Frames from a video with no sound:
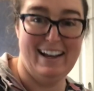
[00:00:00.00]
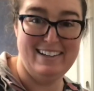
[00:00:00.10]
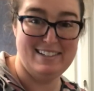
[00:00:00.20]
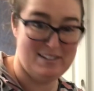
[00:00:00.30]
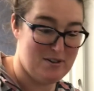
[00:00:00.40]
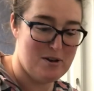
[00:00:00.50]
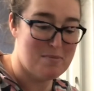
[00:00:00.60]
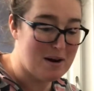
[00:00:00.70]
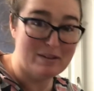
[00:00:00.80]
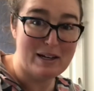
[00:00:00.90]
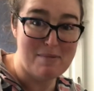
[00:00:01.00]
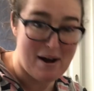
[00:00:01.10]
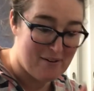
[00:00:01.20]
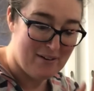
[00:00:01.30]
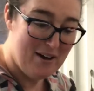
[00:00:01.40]
so they'll probably come out
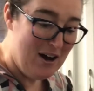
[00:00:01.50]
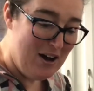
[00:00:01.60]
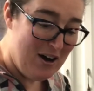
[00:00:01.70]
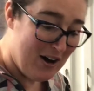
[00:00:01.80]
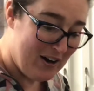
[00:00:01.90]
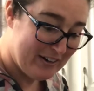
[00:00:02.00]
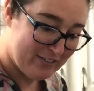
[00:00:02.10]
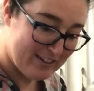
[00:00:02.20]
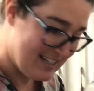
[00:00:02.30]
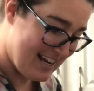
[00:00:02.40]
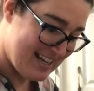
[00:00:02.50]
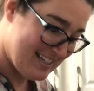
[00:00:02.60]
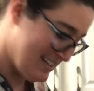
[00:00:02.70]
all different sizes.